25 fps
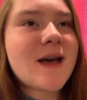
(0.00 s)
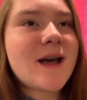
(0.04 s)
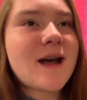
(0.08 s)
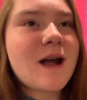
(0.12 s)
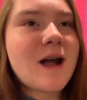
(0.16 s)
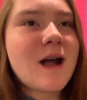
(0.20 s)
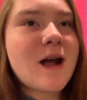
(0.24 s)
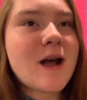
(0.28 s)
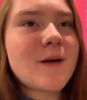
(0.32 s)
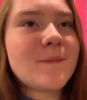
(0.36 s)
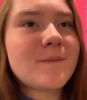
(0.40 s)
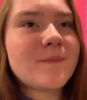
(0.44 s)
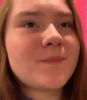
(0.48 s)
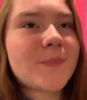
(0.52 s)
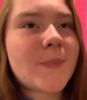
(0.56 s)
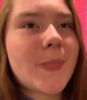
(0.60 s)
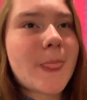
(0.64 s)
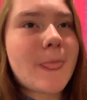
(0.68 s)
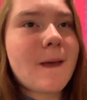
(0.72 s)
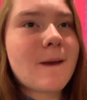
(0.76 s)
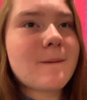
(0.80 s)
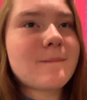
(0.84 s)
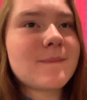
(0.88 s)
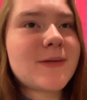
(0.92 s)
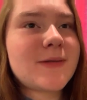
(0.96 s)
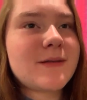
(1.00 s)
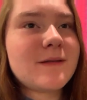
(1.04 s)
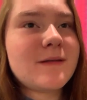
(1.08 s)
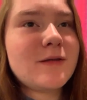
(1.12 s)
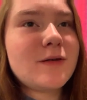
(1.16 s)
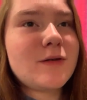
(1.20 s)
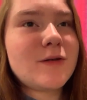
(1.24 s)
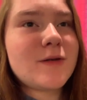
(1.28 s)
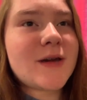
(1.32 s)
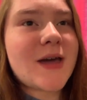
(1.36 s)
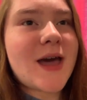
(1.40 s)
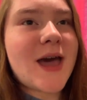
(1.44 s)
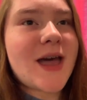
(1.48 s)
um, I'm
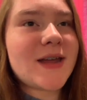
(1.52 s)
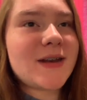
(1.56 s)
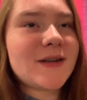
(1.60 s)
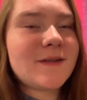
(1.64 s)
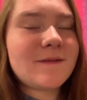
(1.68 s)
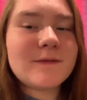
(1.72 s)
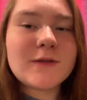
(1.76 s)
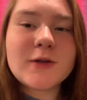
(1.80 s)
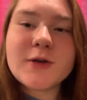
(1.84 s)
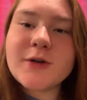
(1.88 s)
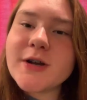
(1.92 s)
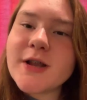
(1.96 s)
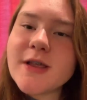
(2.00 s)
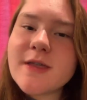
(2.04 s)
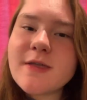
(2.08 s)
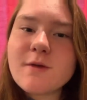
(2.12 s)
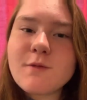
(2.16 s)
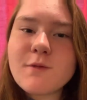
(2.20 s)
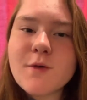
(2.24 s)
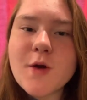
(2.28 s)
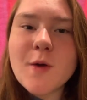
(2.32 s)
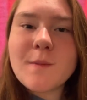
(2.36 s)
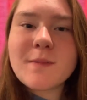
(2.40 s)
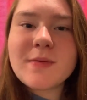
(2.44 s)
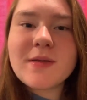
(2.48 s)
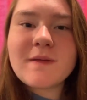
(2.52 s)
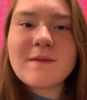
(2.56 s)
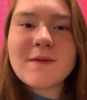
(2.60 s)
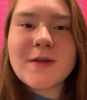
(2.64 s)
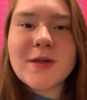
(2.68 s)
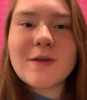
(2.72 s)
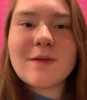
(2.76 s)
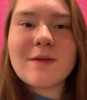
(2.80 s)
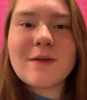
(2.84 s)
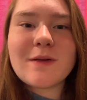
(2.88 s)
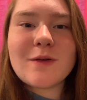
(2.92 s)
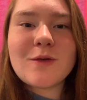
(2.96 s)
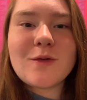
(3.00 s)
still kind of learning the ropes of
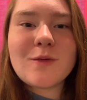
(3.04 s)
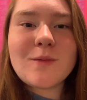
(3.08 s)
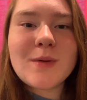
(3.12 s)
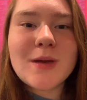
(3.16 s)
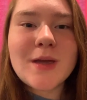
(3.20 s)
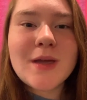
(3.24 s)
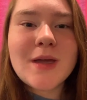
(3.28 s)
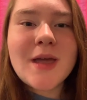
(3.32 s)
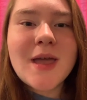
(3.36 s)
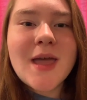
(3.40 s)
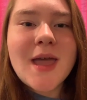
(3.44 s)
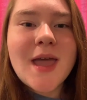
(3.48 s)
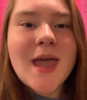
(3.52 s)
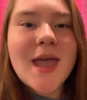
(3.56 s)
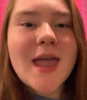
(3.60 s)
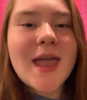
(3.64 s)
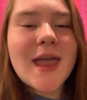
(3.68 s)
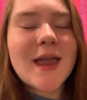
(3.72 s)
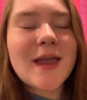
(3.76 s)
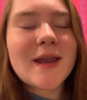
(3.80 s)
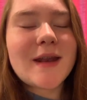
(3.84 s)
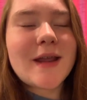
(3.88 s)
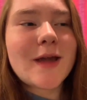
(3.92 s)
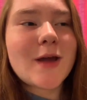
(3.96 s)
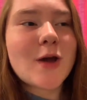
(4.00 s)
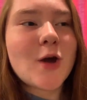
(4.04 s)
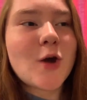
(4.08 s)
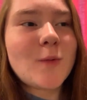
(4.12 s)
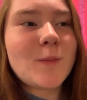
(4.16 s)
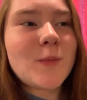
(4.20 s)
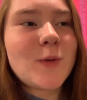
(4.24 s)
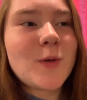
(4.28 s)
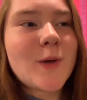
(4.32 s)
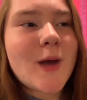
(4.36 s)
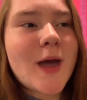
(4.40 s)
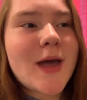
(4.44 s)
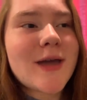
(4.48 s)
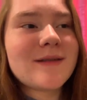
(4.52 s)
YouTube and I
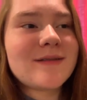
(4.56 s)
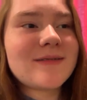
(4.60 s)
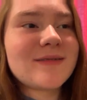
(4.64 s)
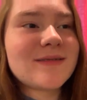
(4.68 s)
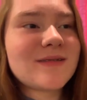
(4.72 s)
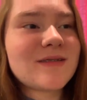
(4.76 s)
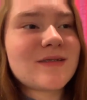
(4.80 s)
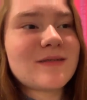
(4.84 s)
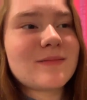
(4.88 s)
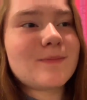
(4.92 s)
hope you guys